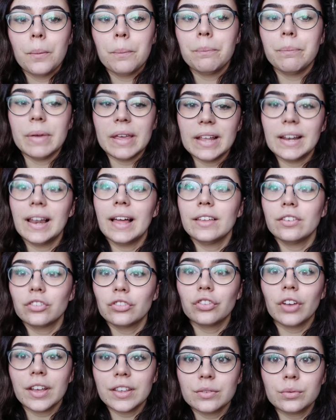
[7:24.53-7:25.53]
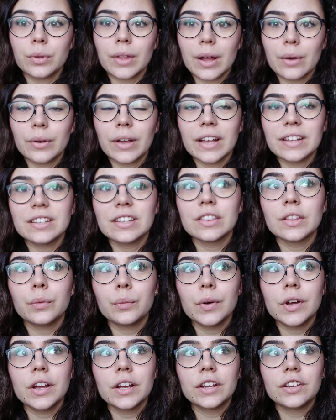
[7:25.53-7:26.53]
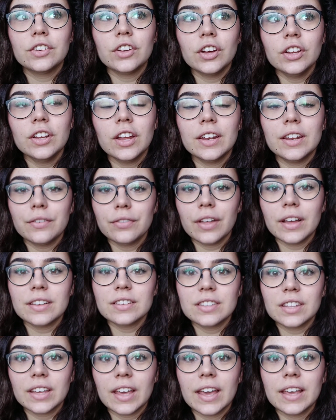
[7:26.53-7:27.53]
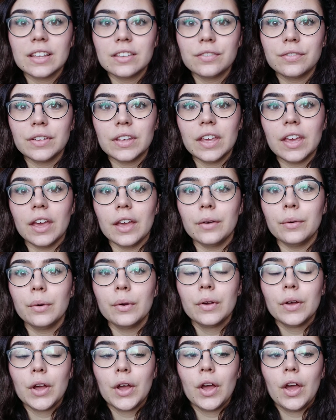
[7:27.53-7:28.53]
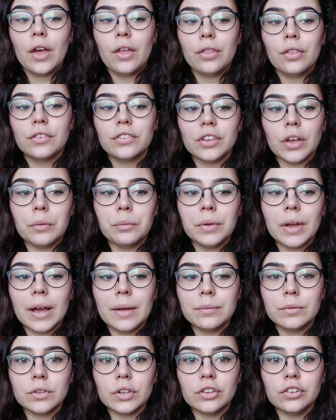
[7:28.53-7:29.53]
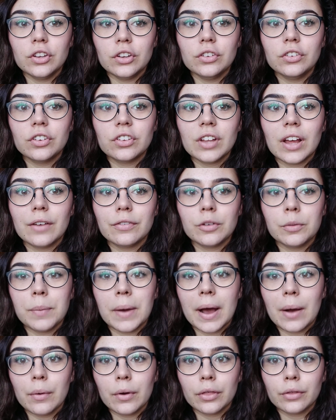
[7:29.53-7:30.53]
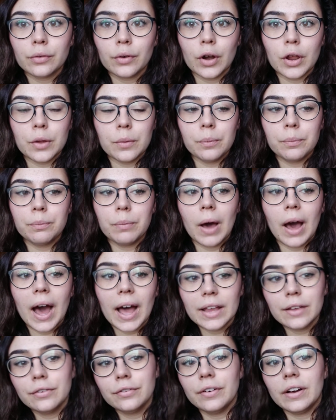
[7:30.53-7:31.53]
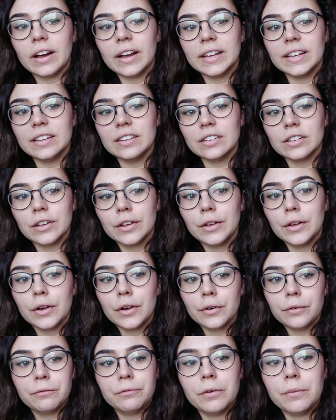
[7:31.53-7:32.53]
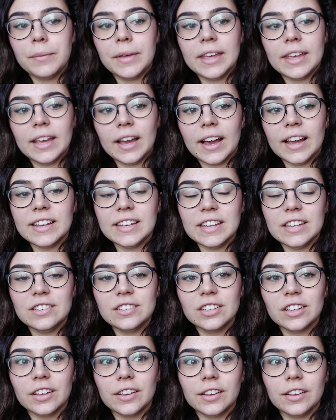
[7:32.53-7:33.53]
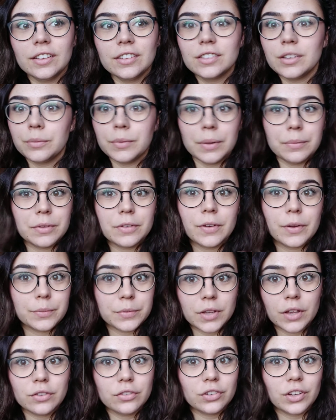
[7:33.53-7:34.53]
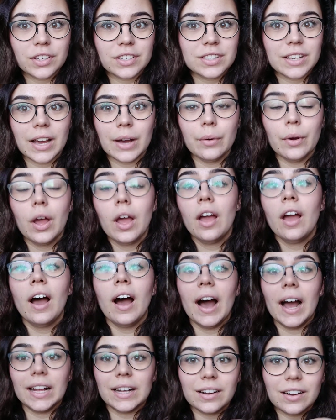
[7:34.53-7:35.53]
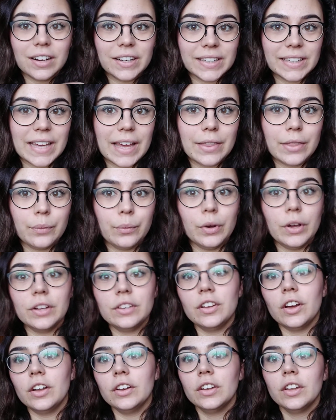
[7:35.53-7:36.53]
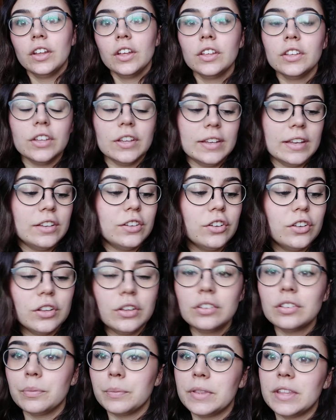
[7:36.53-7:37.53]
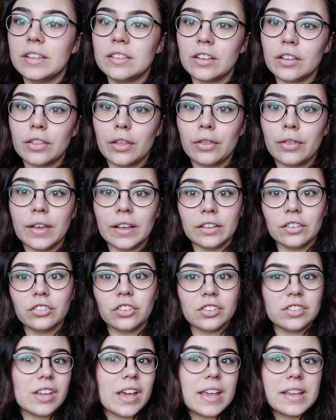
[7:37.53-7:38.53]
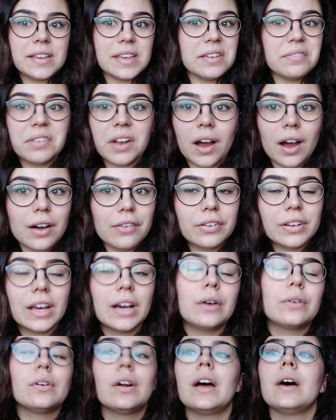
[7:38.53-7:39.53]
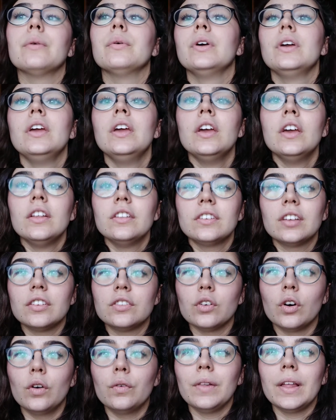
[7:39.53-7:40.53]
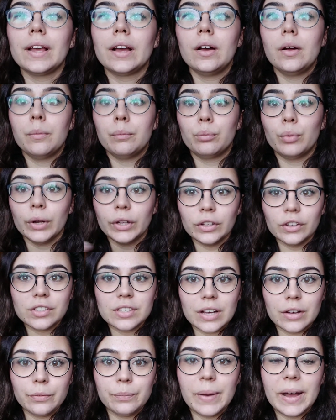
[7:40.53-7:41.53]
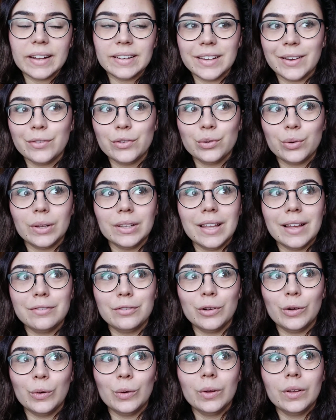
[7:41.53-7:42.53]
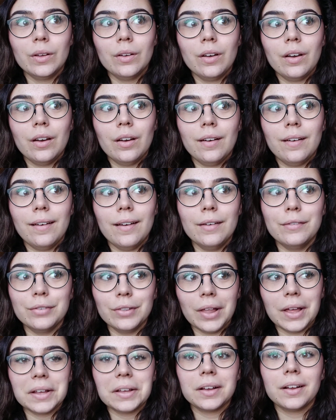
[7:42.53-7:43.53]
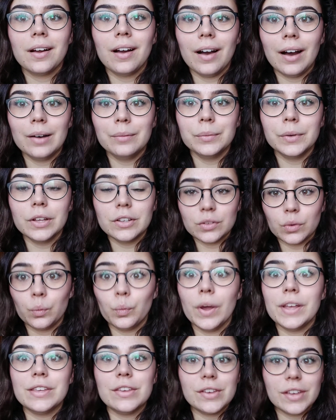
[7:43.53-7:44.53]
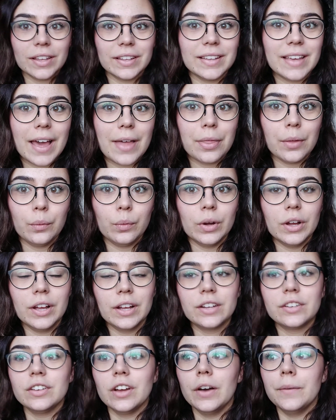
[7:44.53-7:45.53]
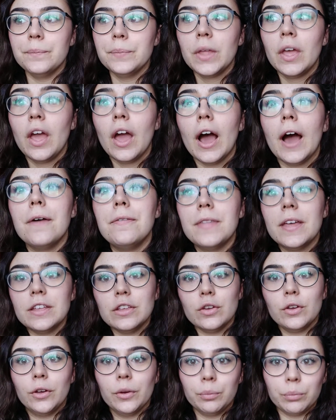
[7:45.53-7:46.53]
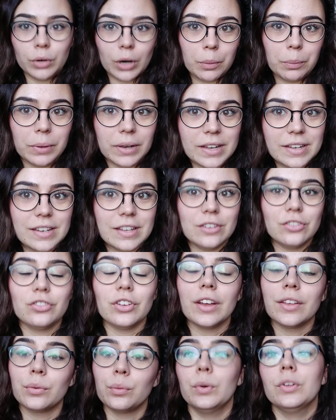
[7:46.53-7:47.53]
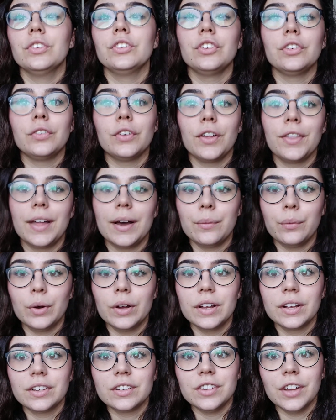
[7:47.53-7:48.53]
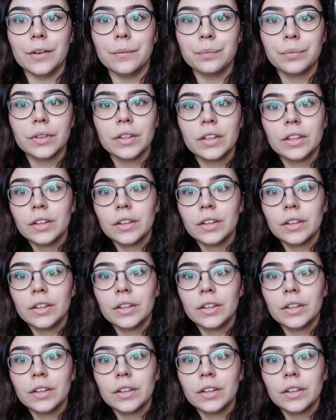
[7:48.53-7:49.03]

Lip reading: be less stressed without getting the work done. And if that's the case for you, sometimes you do just have to power through. But I find for me, I need to, sometimes if I'm so stressed out, I can't get the work done, you need to do some of these other things. Just take even half an hour out to sort of like bring yourself back down to a level of like calmness where you can get the work done, and then you can properly de-stress once you've got that work done.